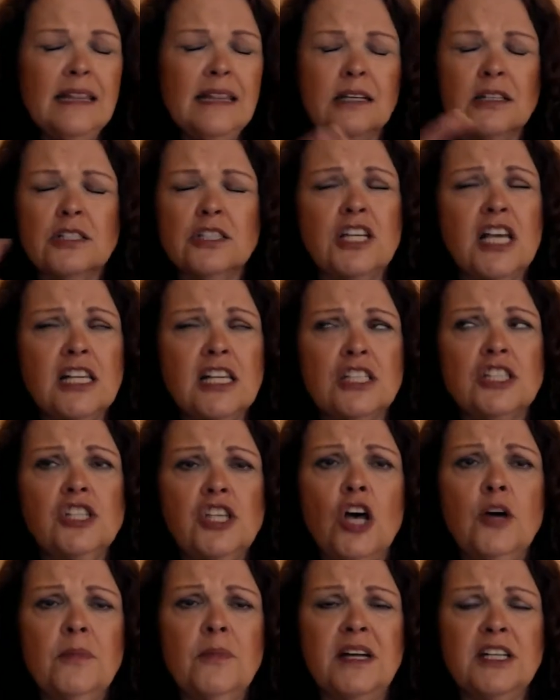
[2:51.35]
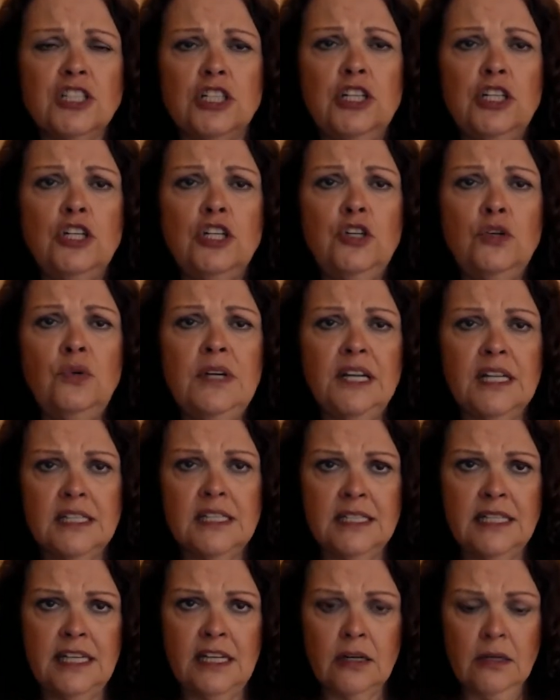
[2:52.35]
There's just so much
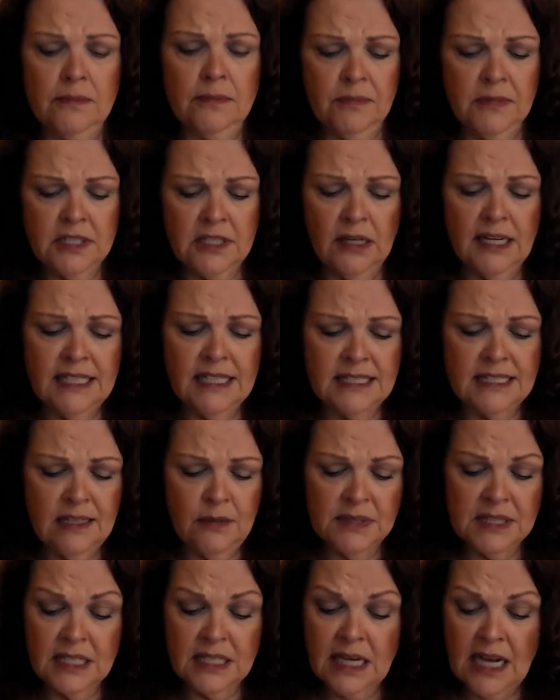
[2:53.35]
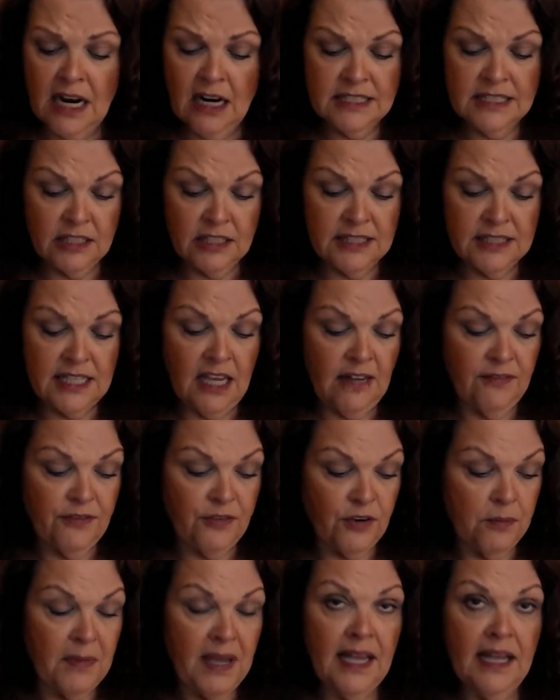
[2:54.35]
newness here. So let's see what the cards are saying
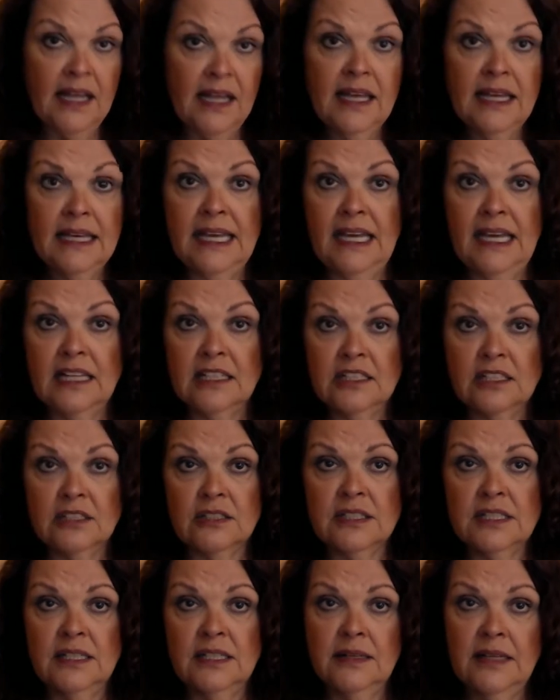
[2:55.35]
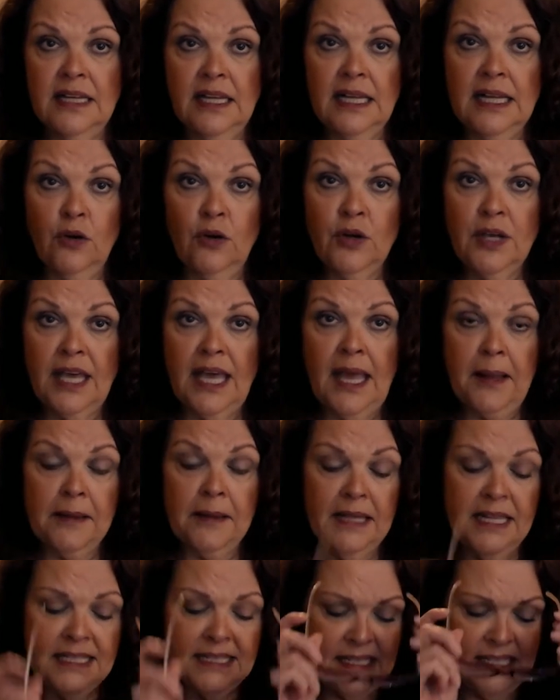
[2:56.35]
for my cancers. Okay,
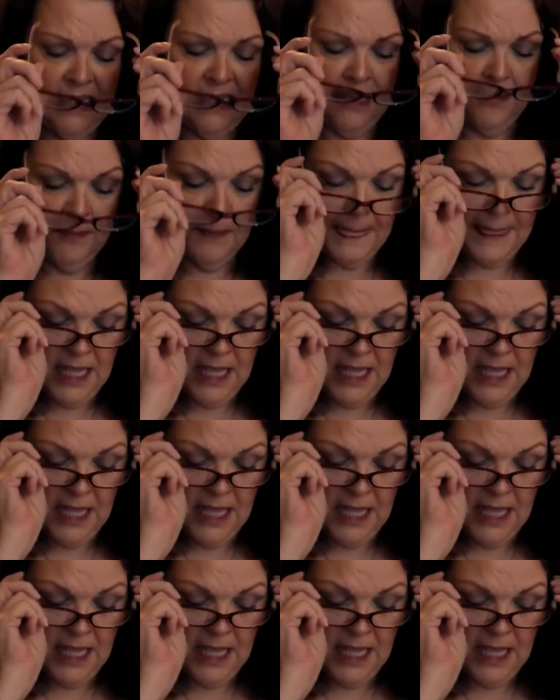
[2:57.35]
let's see.